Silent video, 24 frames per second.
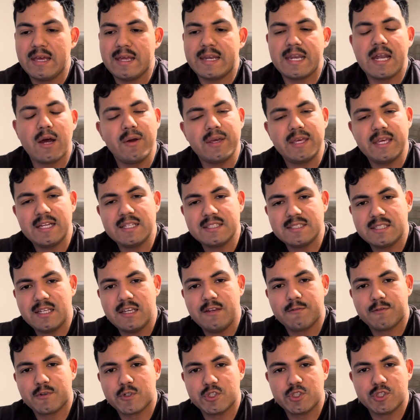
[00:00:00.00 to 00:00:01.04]
Now, I can't say
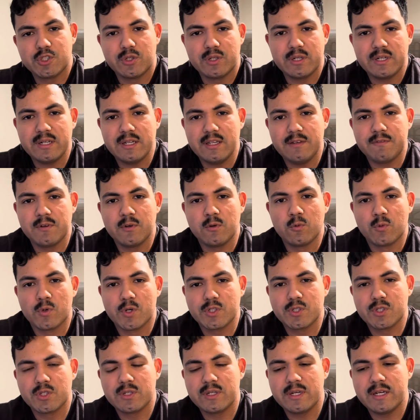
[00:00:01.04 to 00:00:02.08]
for certain if it
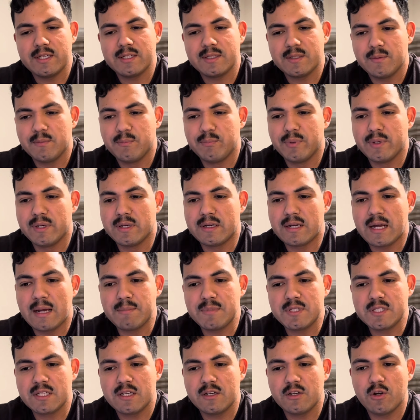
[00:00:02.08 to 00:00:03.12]
worked or not, but I'm
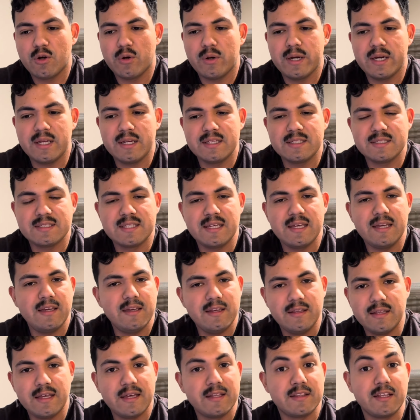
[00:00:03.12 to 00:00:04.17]
just gonna go ahead and say
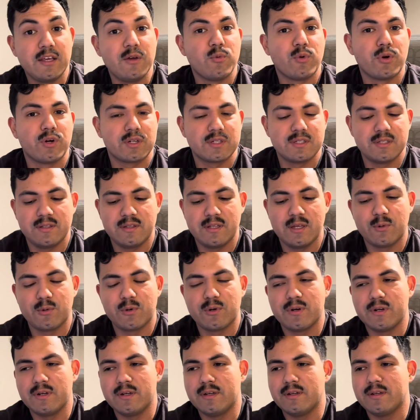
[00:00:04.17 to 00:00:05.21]
that they worked. They
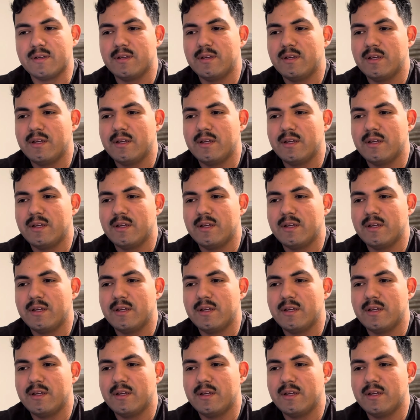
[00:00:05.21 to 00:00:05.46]
were